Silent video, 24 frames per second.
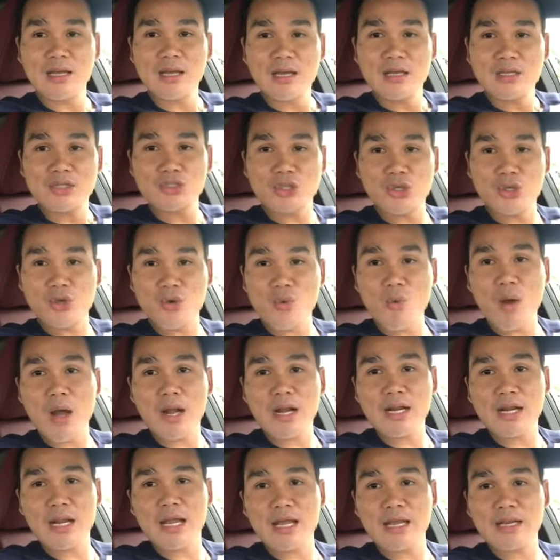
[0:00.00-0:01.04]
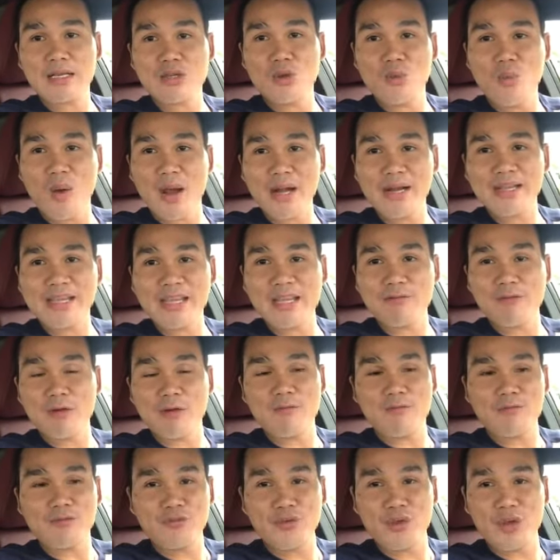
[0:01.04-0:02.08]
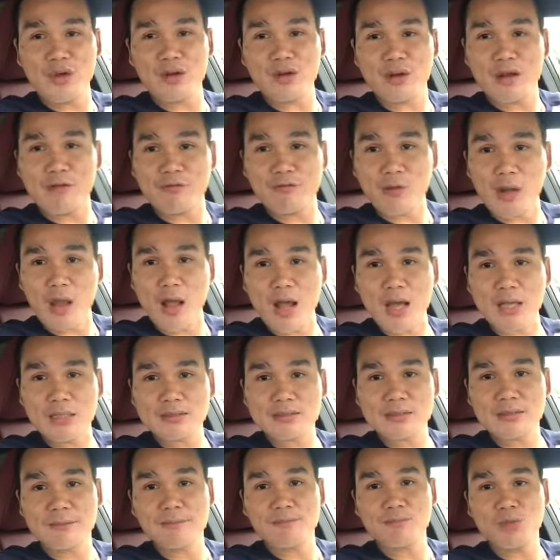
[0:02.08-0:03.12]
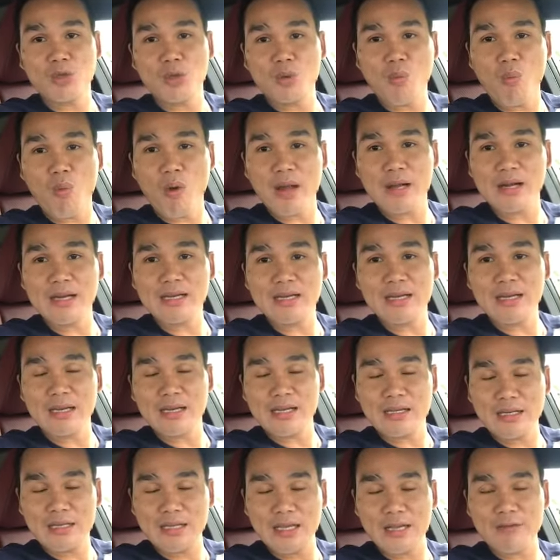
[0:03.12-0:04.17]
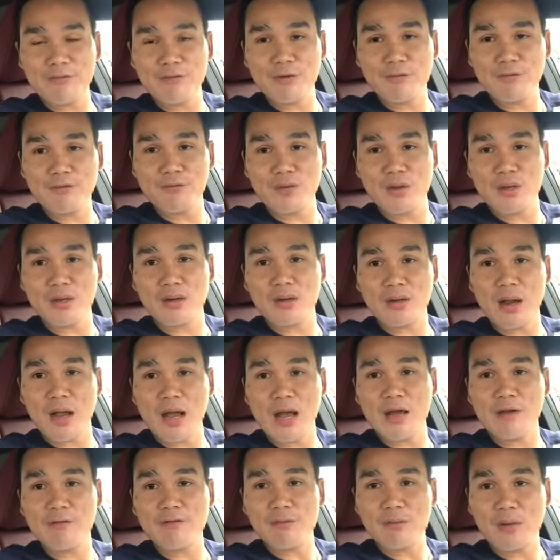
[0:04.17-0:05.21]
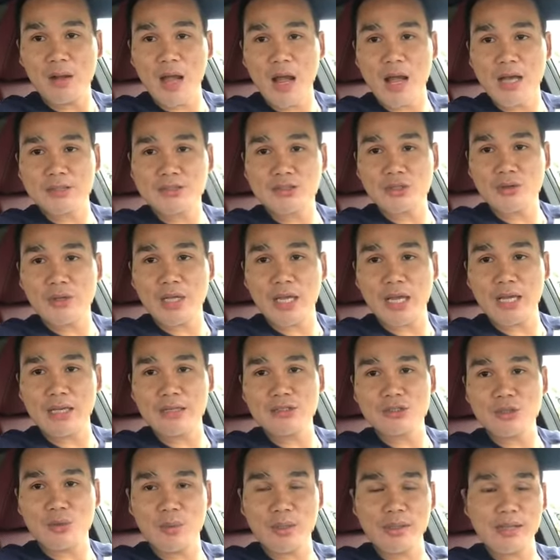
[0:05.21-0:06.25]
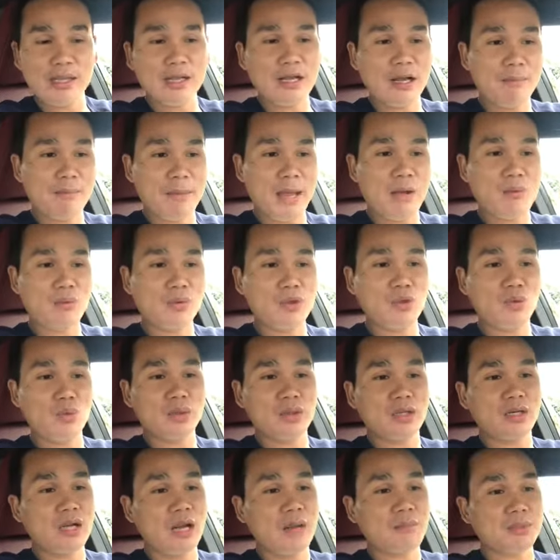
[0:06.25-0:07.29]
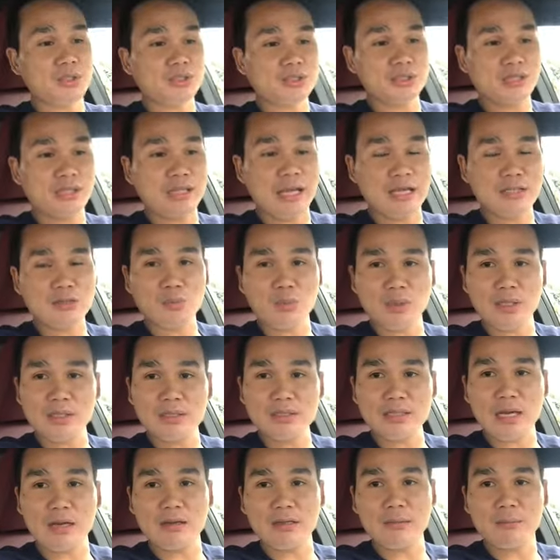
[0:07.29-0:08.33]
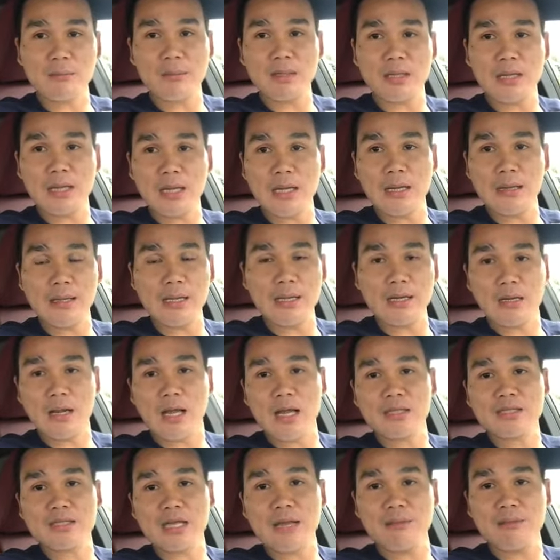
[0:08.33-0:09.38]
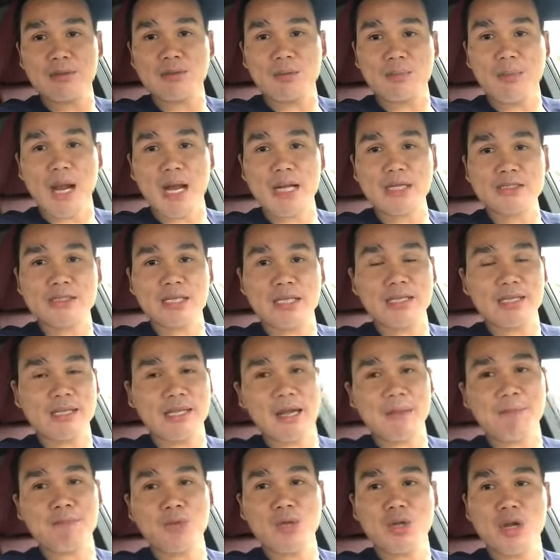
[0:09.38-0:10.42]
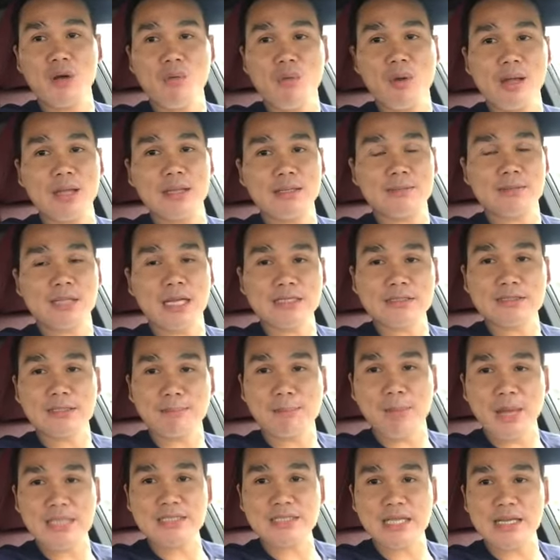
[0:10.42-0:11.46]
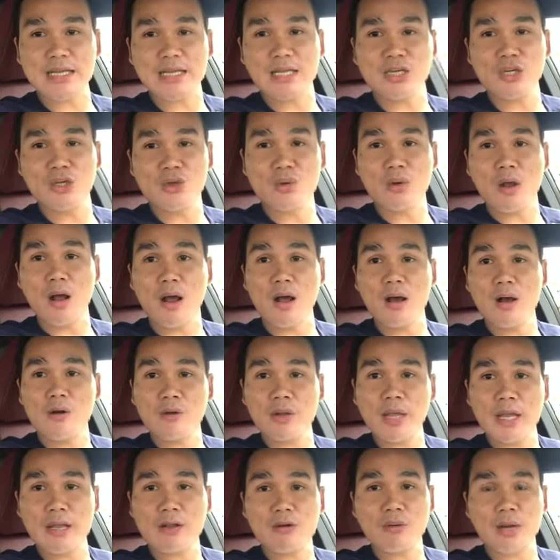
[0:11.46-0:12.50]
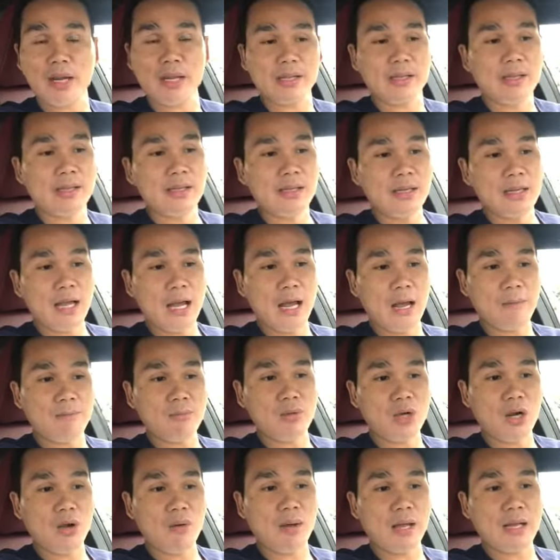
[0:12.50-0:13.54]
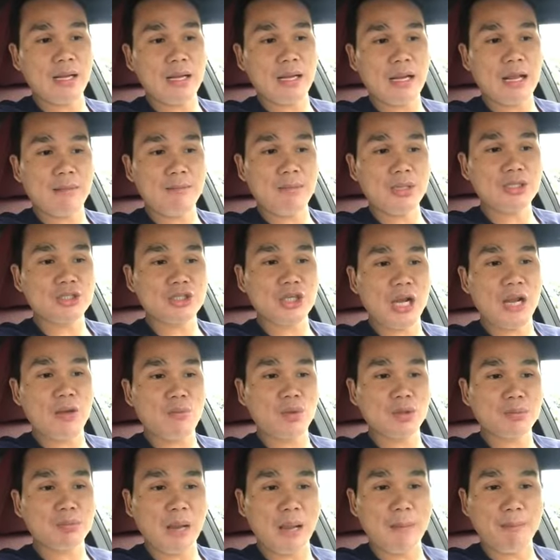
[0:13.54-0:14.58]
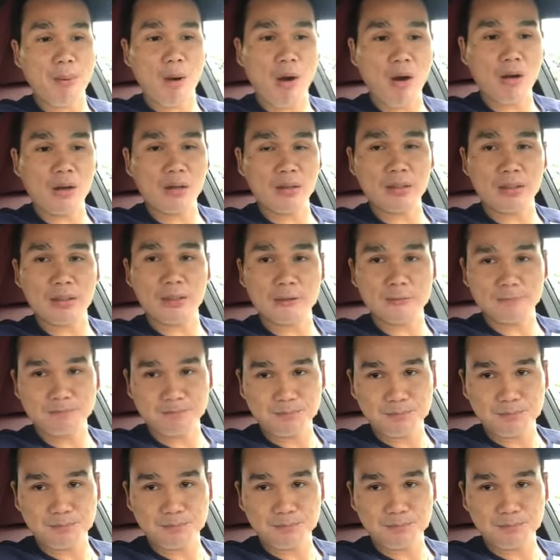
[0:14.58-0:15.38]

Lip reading: So you want to give them fear of loss. You want to give them fear of loss, okay? So when they come back with you with the numbers, that's what you tell them. And a lot of time, if the buyer say, yep, you know what, that's the best I can do, Khang. Okay, great. You know what, let me chat with my partner.